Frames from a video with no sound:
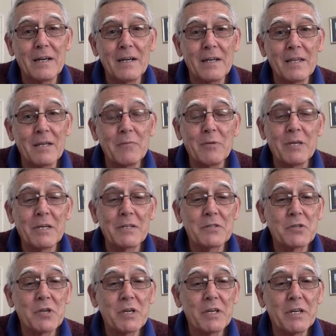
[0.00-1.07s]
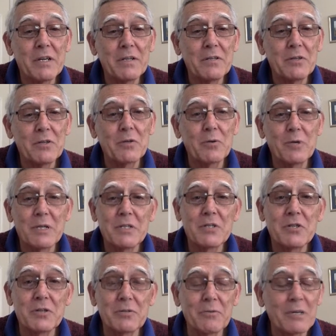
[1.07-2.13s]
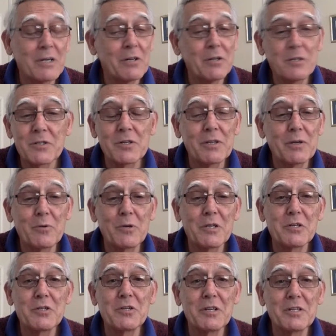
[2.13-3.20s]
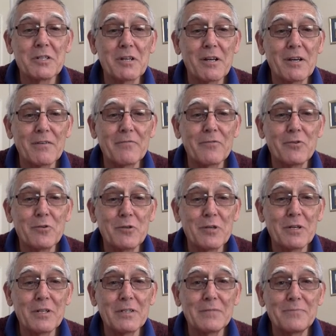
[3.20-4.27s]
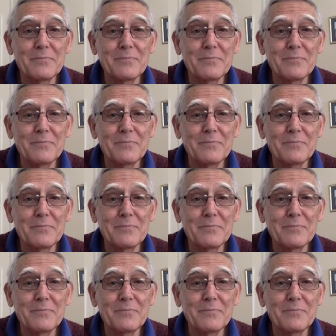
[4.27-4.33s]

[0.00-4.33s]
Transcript: Then we can say to the question, we can answer the question, is life futile?